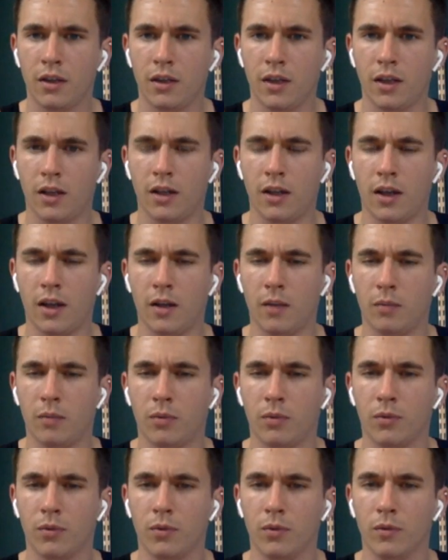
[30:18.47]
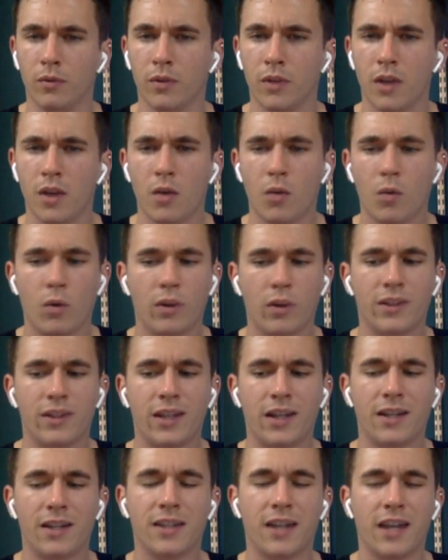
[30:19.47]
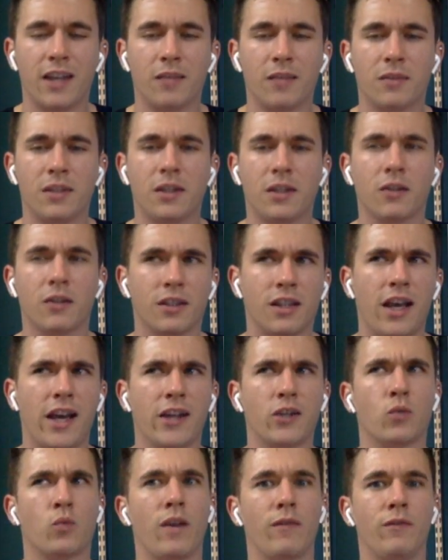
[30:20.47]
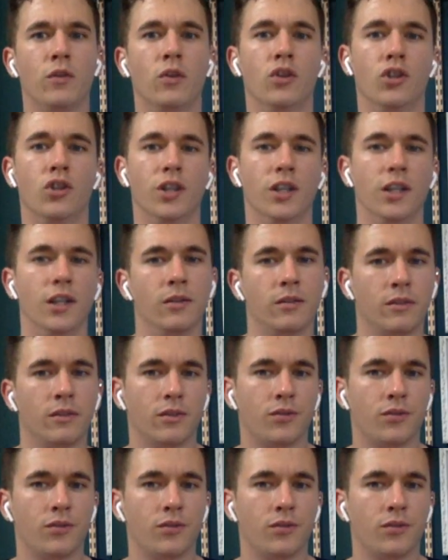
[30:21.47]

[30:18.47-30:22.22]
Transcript: yet not approved. Well, it said asylum seeker slash refugee,